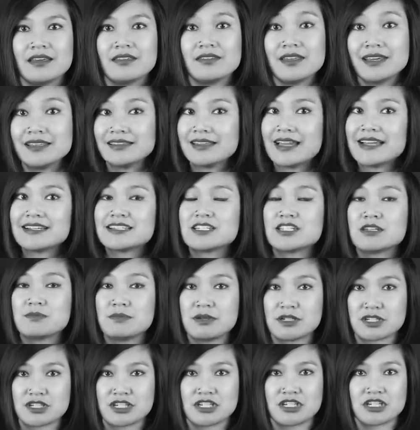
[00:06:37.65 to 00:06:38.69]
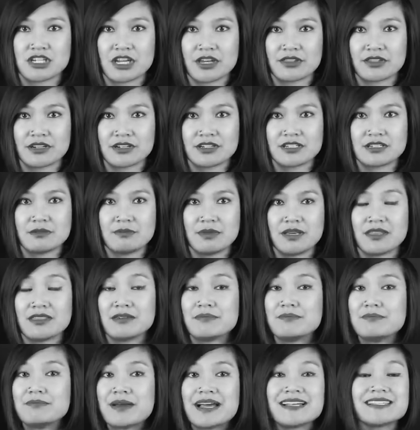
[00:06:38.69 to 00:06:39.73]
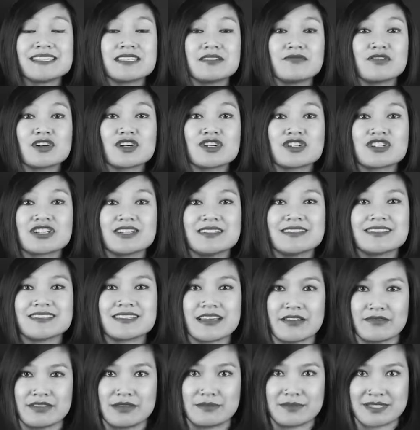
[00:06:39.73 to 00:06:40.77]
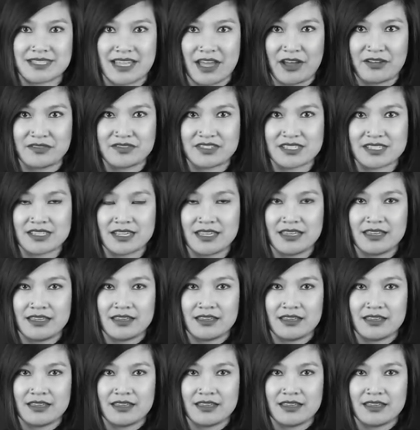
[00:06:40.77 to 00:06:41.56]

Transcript: They liked to push each other to be the best versions of themselves.